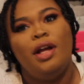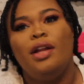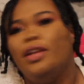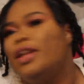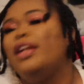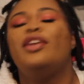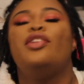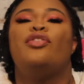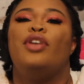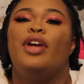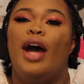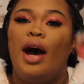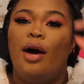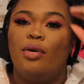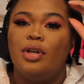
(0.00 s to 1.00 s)
nearly
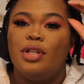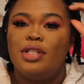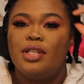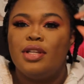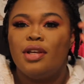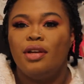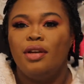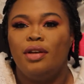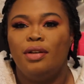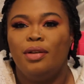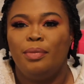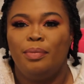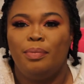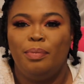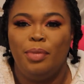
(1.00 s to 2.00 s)
3 hours,
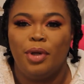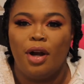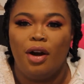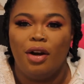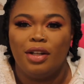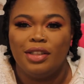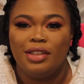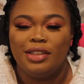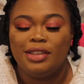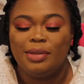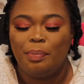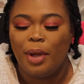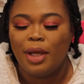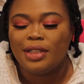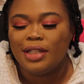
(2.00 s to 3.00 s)
because
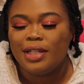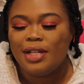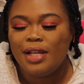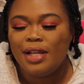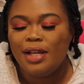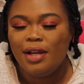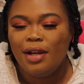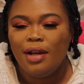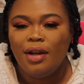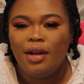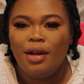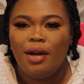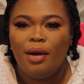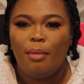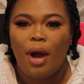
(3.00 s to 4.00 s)
basically
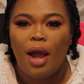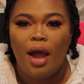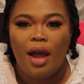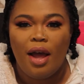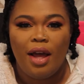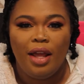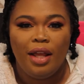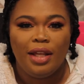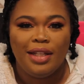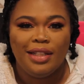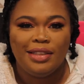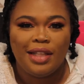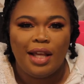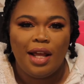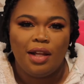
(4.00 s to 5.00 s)
my hair
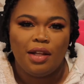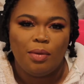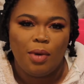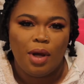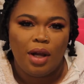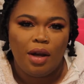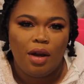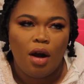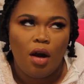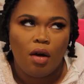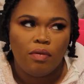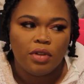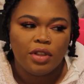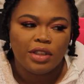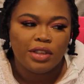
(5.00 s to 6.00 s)
is hella wet,
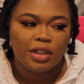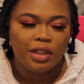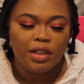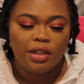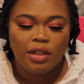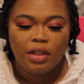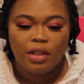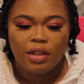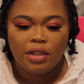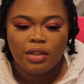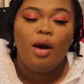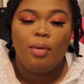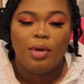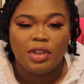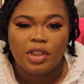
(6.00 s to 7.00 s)
obviously.
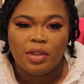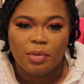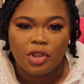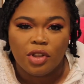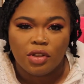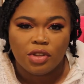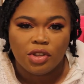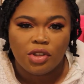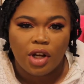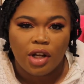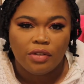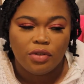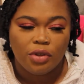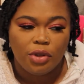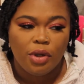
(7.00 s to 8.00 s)
Went to the McDonald's
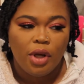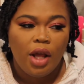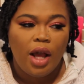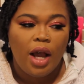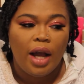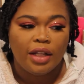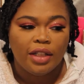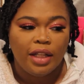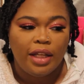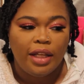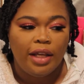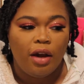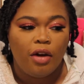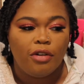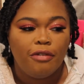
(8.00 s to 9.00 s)
drive-thru, had the
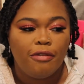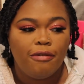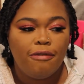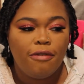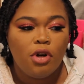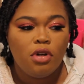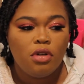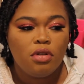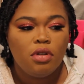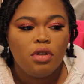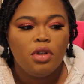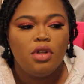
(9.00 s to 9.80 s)
heat on full,